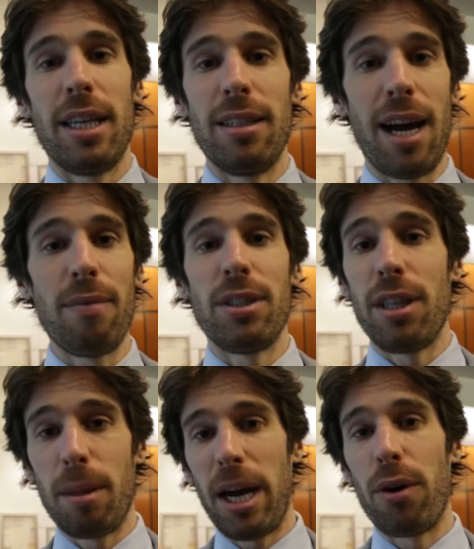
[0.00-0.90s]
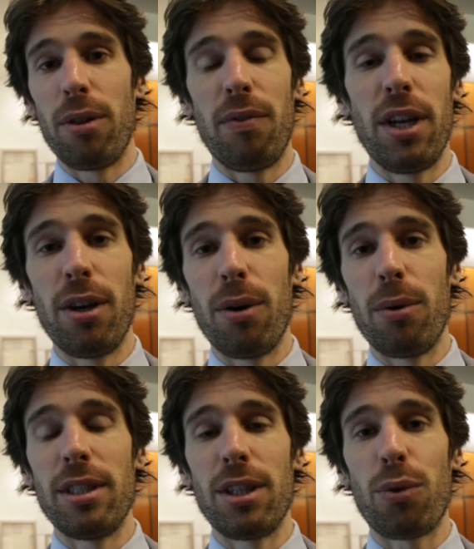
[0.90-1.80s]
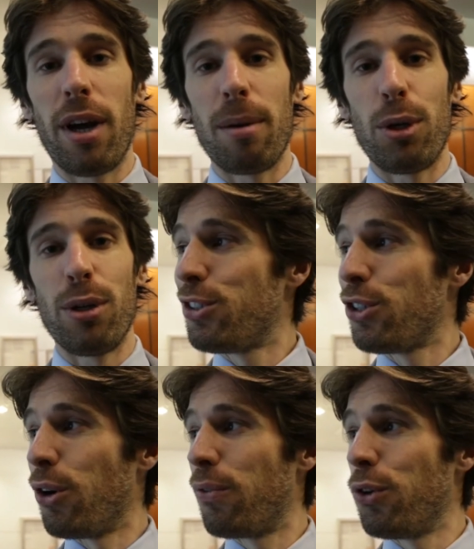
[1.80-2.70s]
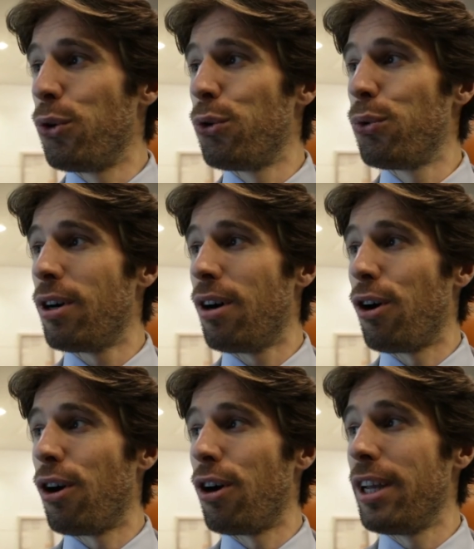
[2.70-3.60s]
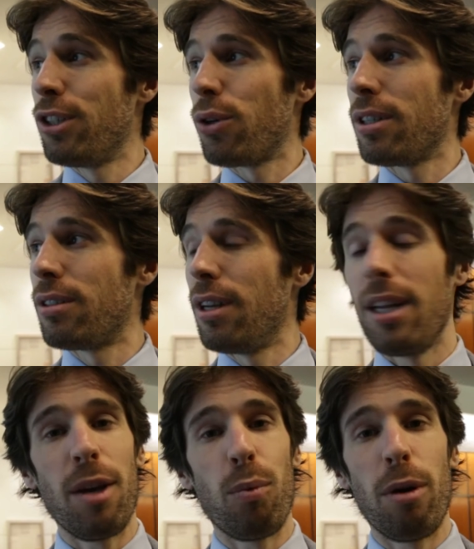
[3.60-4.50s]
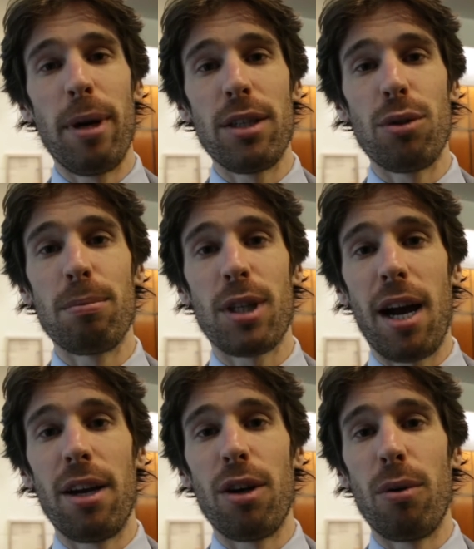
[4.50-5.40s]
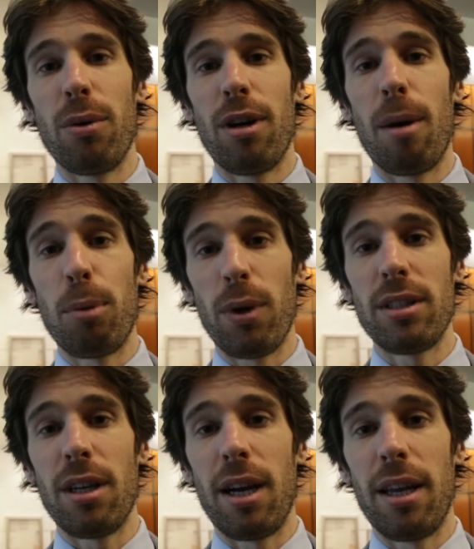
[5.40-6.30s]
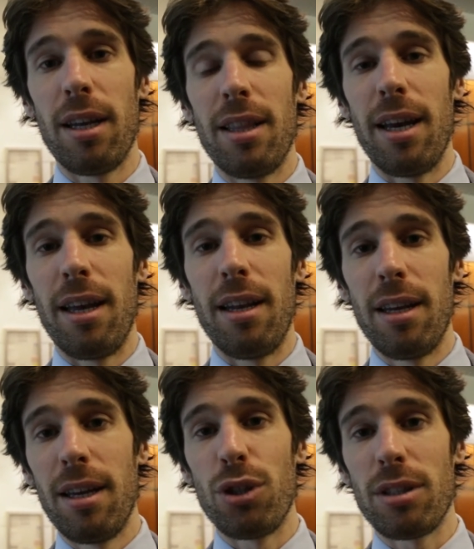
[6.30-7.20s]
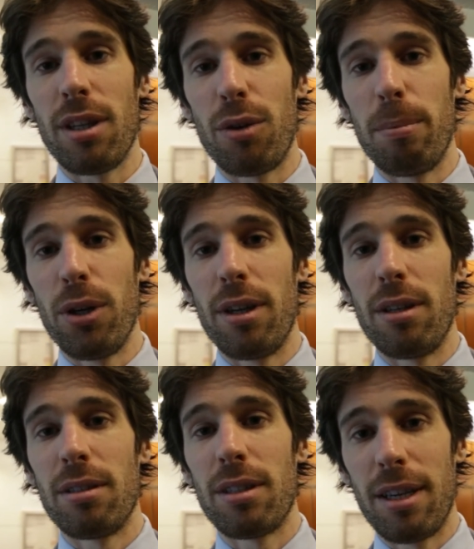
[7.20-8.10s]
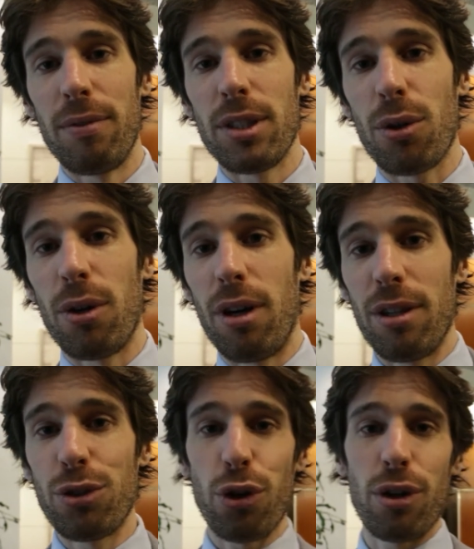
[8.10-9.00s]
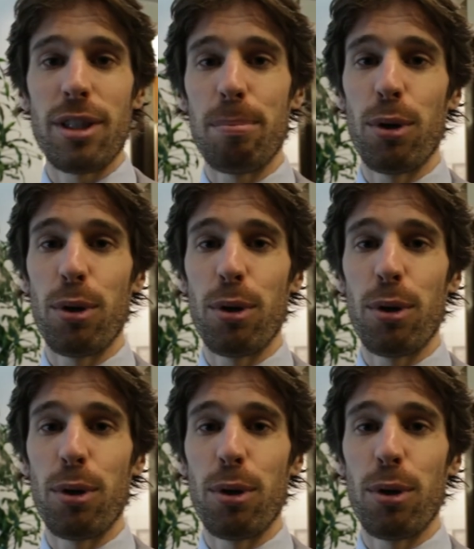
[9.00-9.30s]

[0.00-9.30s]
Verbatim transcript: and obviously the power of the video is incredible so if you are interested in a one bedroom condo Upper West Side then just under a million give us a call, charles at